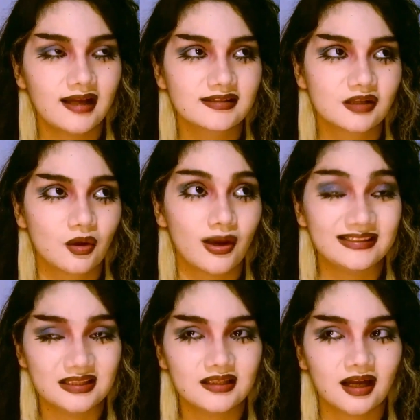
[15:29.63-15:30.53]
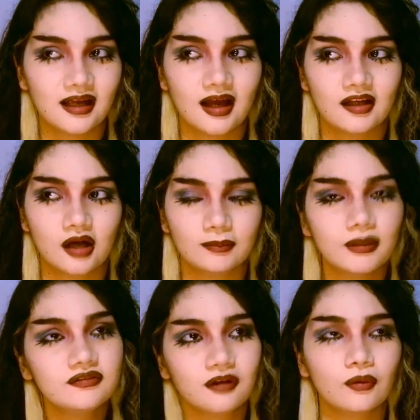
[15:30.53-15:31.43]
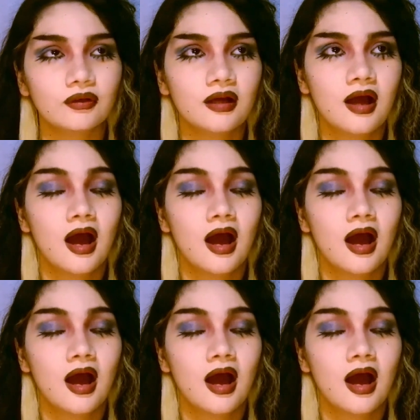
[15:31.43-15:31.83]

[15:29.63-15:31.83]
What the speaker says: So I did. I got my phone.